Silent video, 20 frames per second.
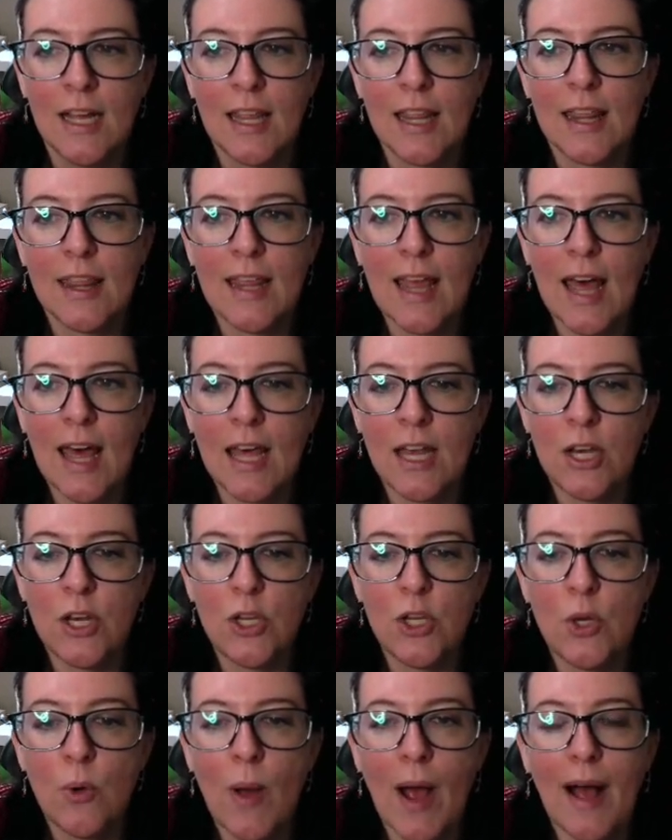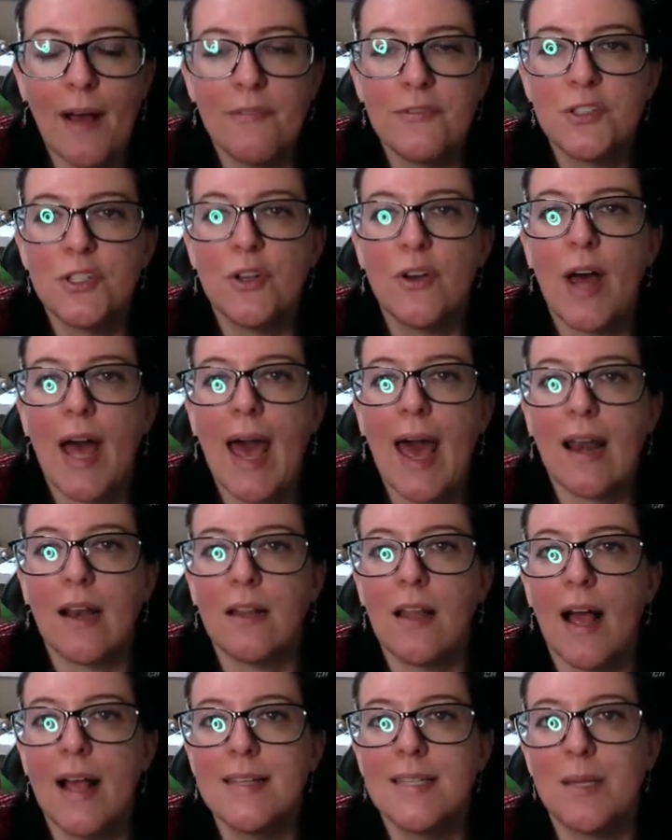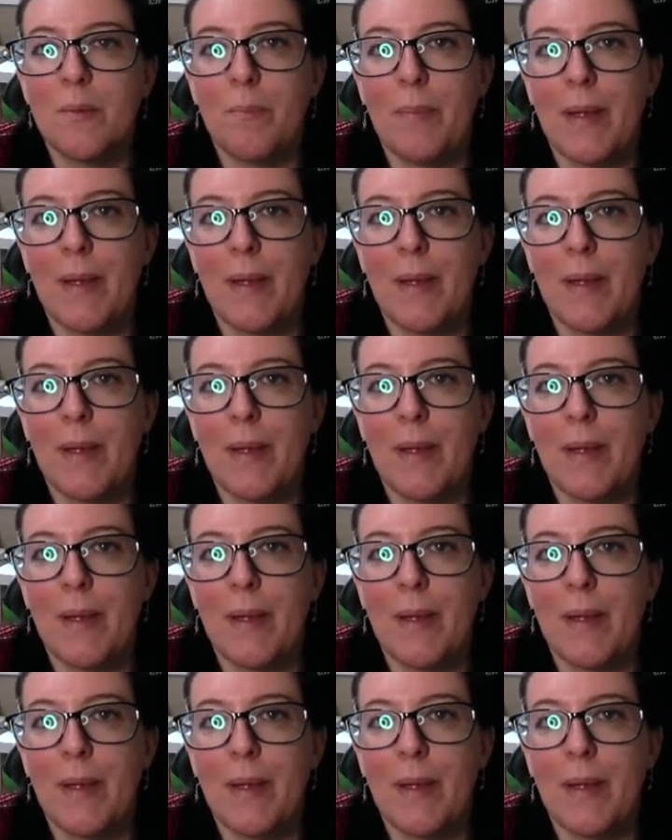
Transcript: then you have to analyze it